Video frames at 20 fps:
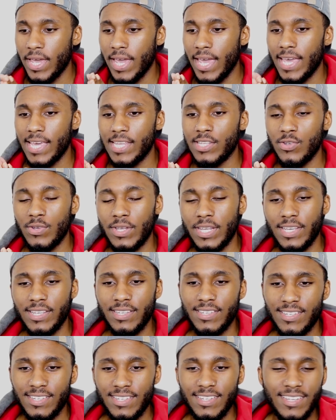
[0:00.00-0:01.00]
get into
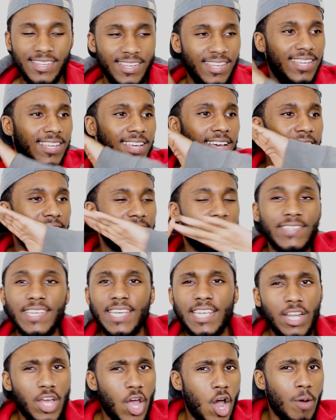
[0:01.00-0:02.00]
this, I've
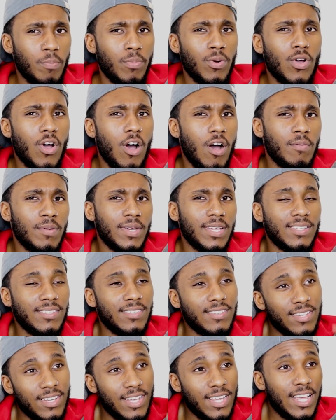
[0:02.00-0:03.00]
seen a couple
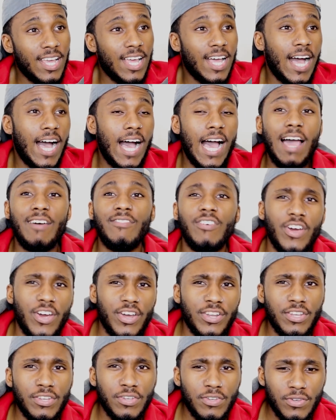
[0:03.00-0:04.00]
comments, I've
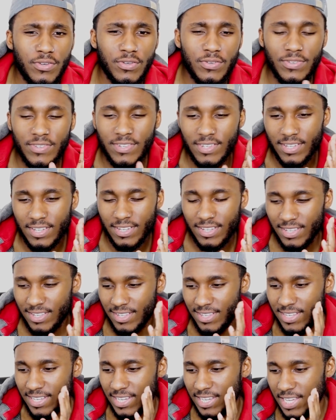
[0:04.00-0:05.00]
heard the news,
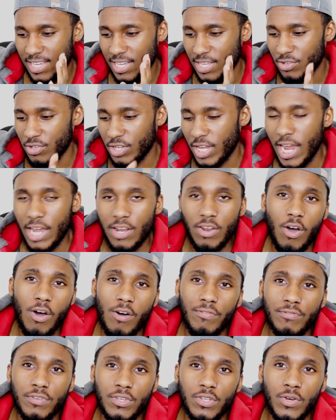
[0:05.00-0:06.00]
it's getting
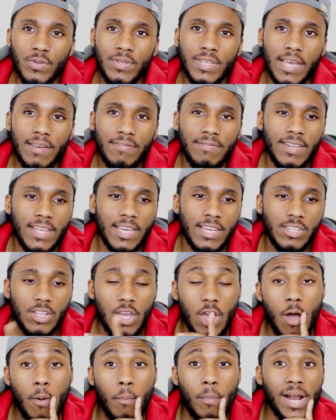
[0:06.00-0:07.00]
off, you know, Netflix,
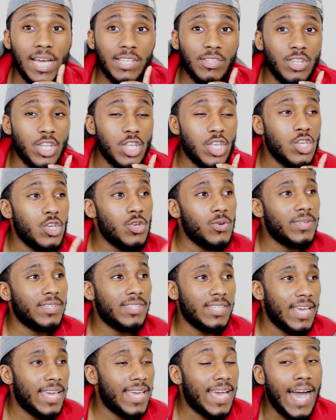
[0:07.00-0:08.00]
but that's in the
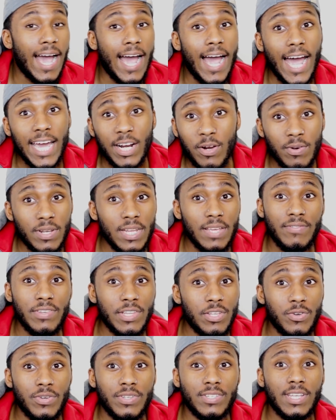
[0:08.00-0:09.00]
USA. I don't live in
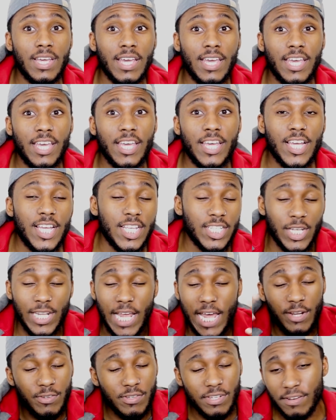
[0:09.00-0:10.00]
the USA, so
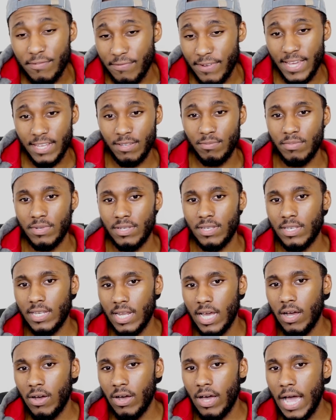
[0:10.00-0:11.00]
that doesn't affect me.
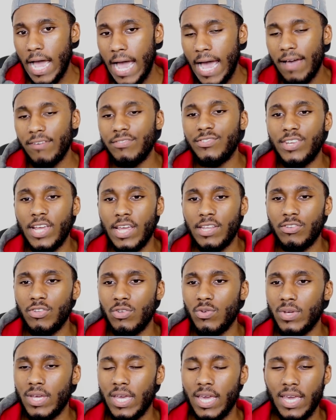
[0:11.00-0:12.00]
Now, I have checked
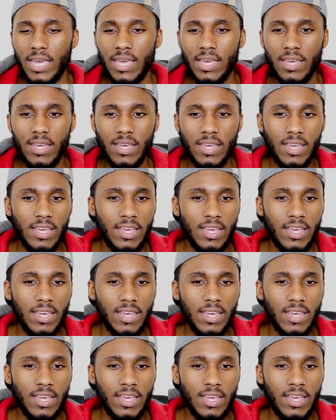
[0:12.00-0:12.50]
UK, they